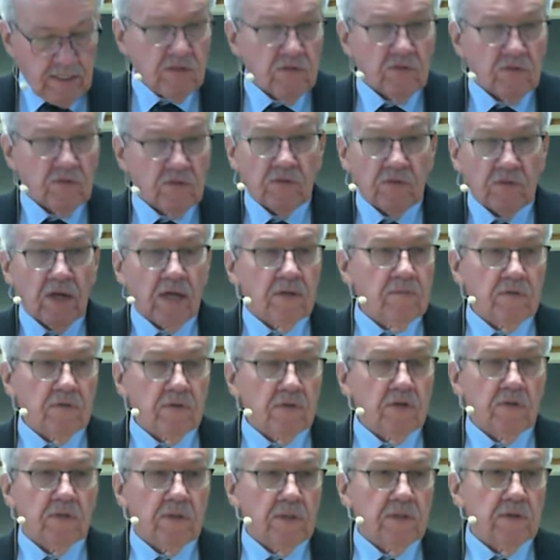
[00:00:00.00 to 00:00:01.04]
you're not
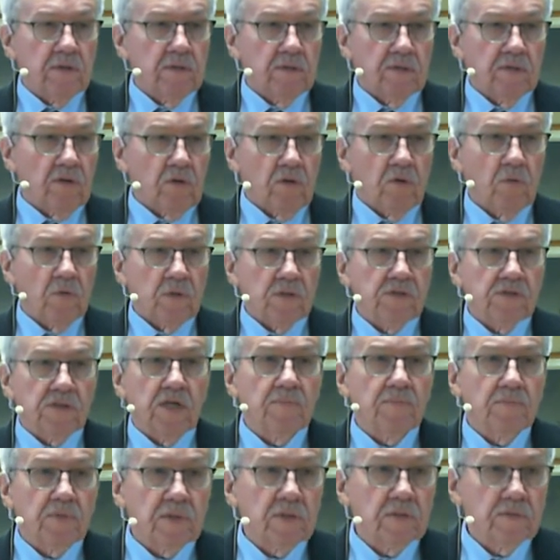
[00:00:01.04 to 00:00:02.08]
doing the Lord's
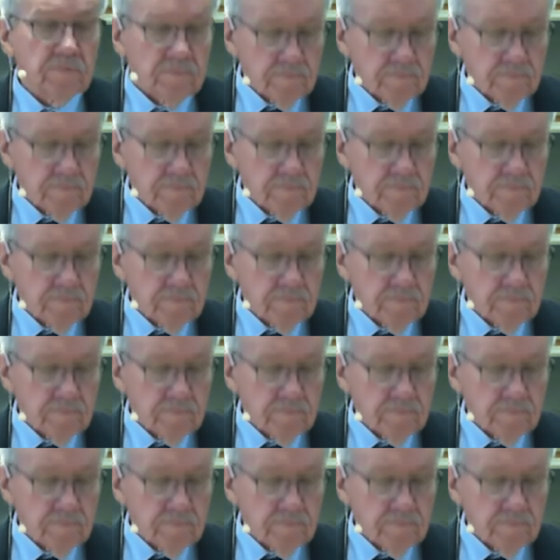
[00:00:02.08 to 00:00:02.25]
Supper.